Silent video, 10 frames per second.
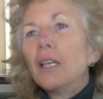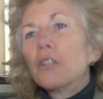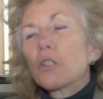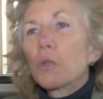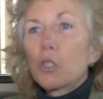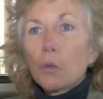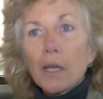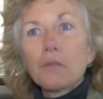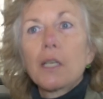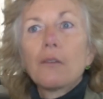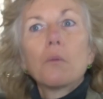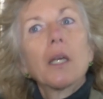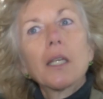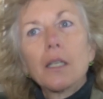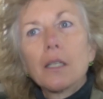So we do have to have a
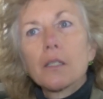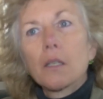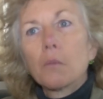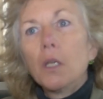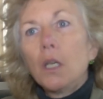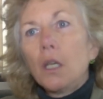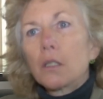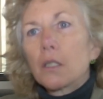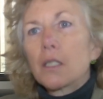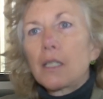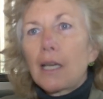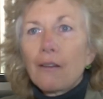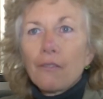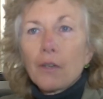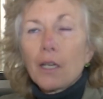mechanism to
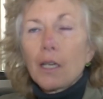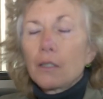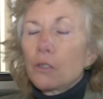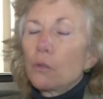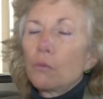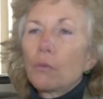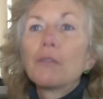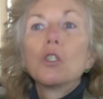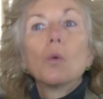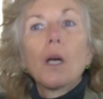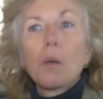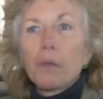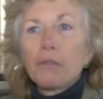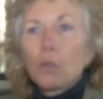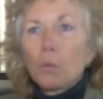staff, to revenue up,
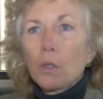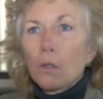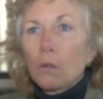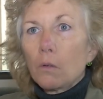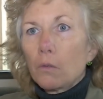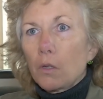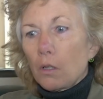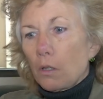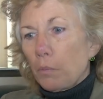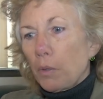if you will, the